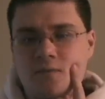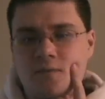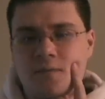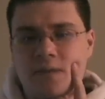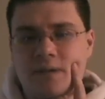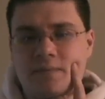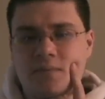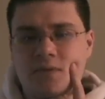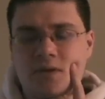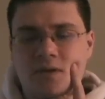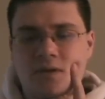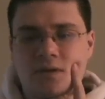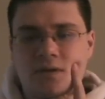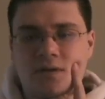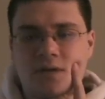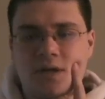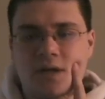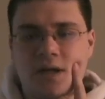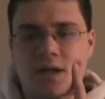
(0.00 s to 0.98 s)

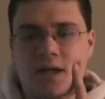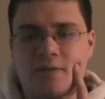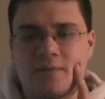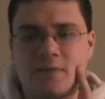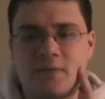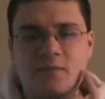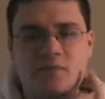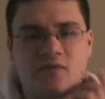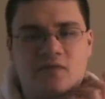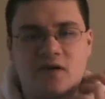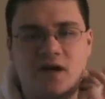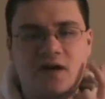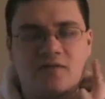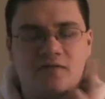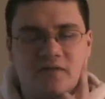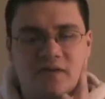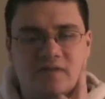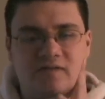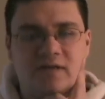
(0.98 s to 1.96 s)
remember, I remember
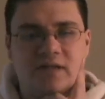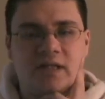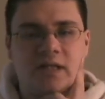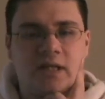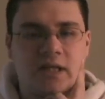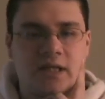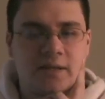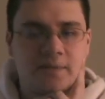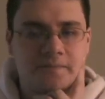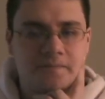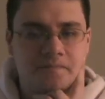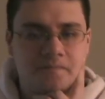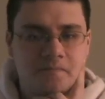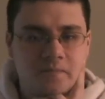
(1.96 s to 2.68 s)
very vividly